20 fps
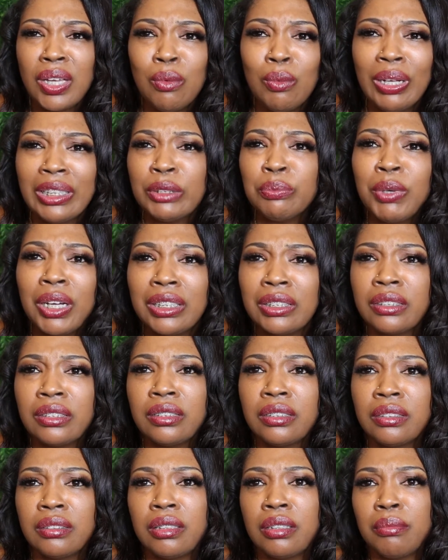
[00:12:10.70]
once my
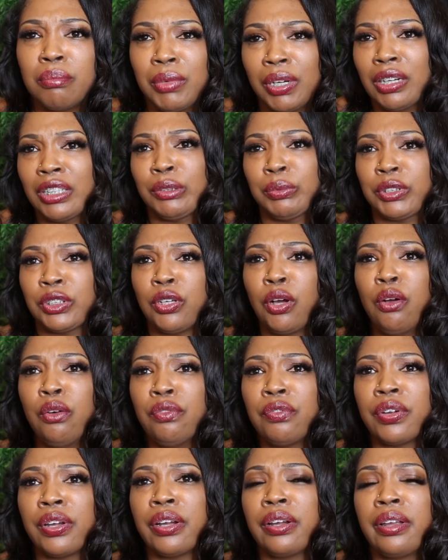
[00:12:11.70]
marriage was
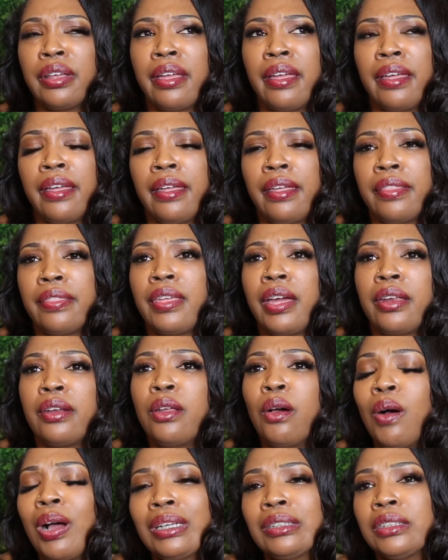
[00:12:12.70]
over, that
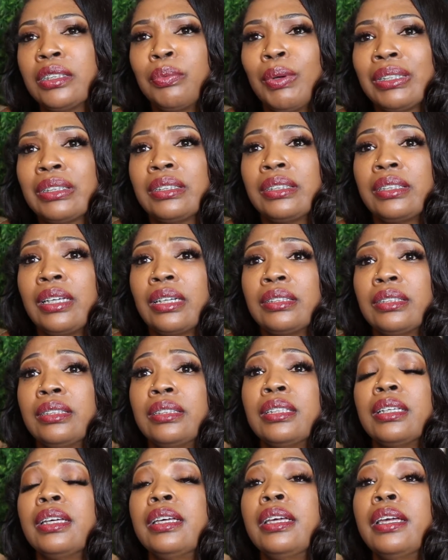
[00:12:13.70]
no, I just wasn't sexy
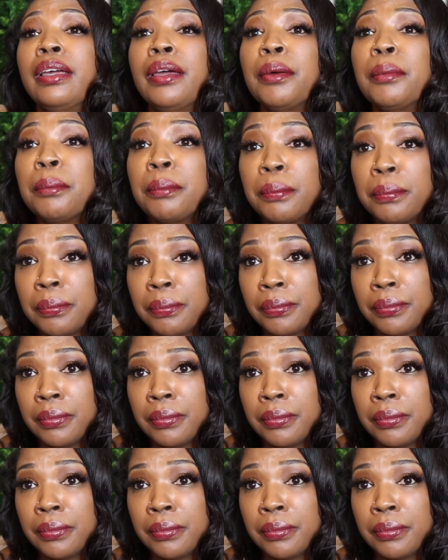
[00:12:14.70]
to him,